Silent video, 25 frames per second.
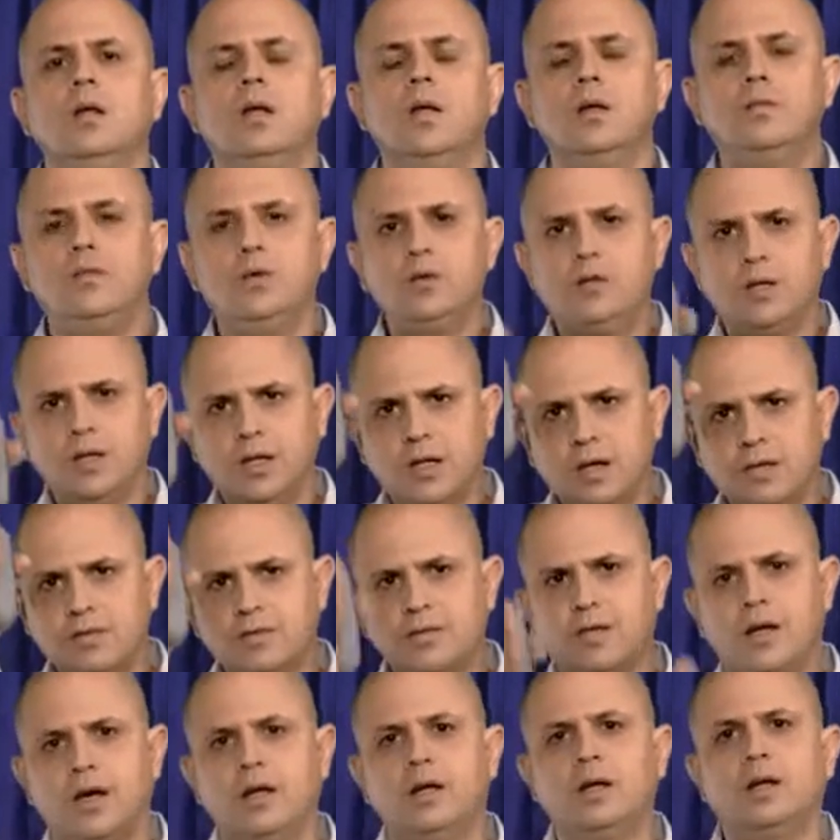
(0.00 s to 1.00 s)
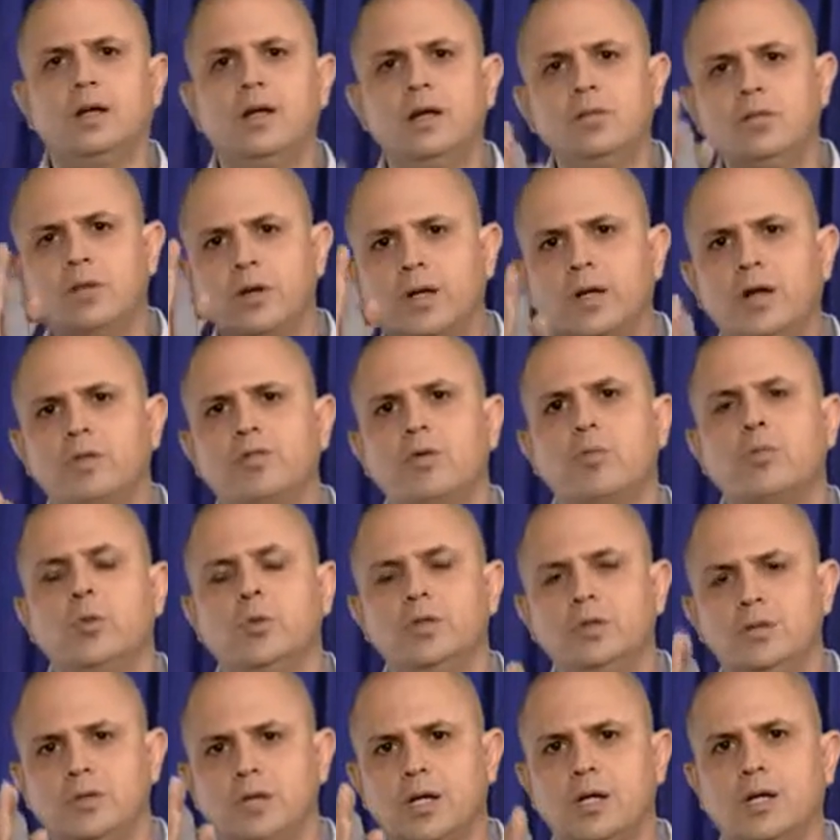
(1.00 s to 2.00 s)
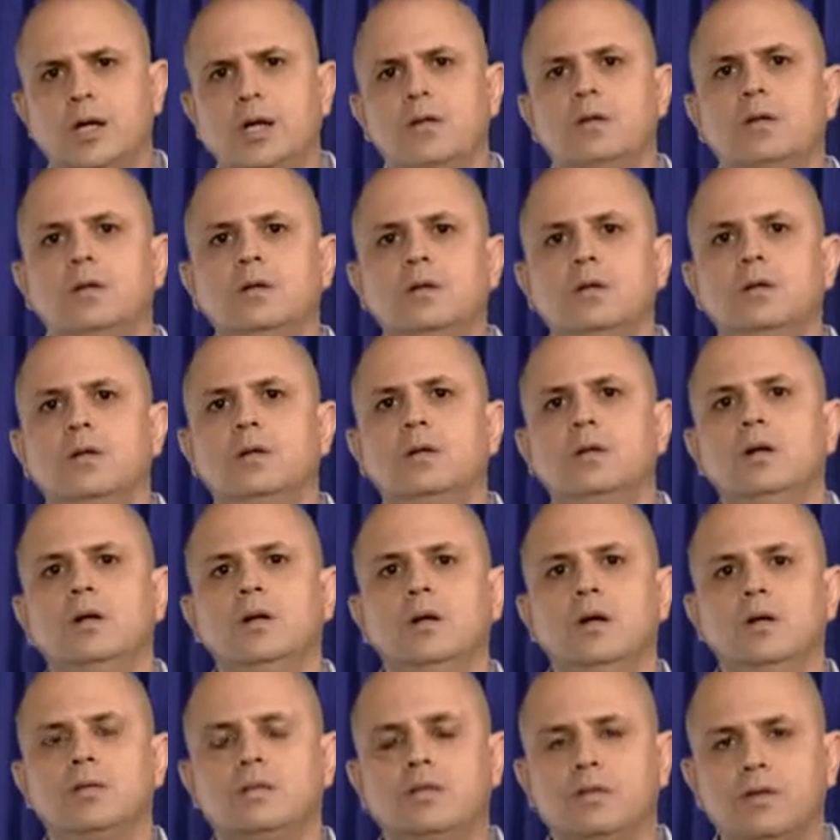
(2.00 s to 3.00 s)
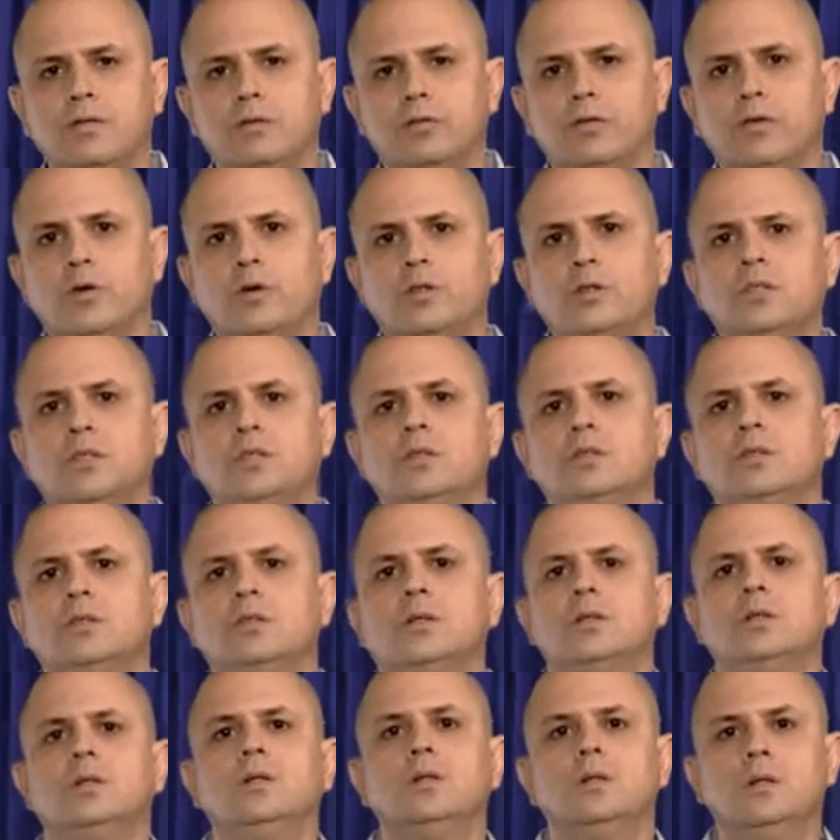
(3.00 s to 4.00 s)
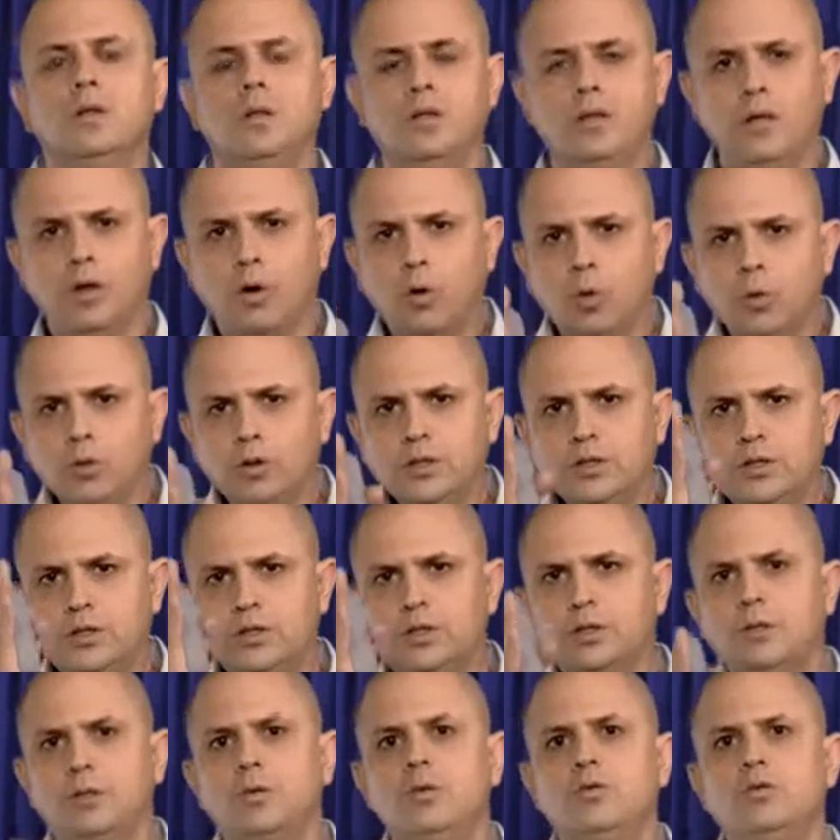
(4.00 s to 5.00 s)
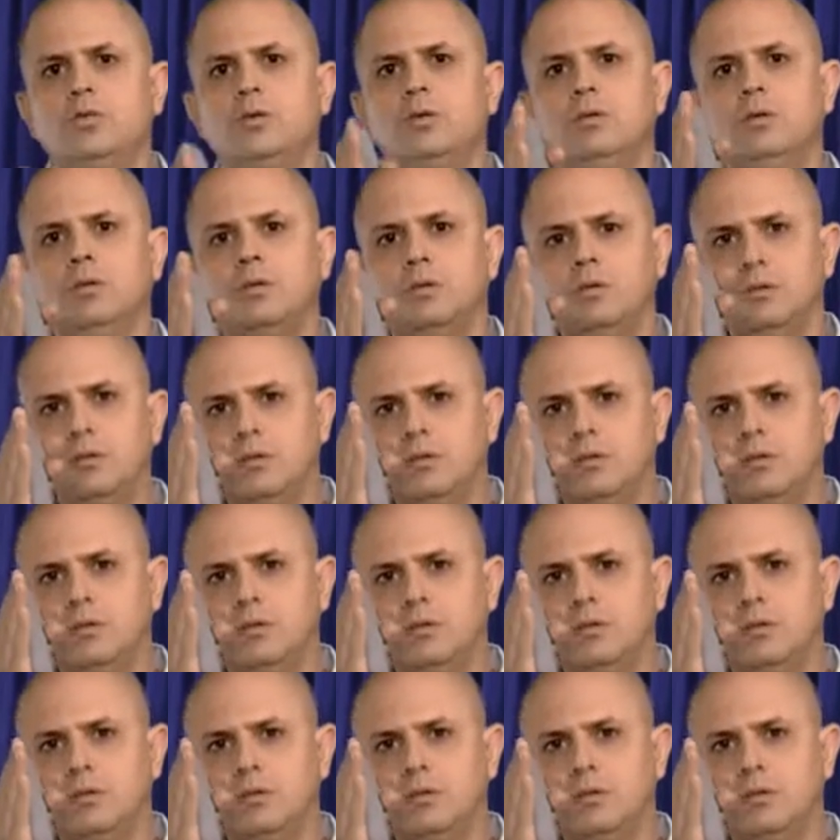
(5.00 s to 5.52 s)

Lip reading: If you take Oksana and RecoverPoint together, it's the first and the only solution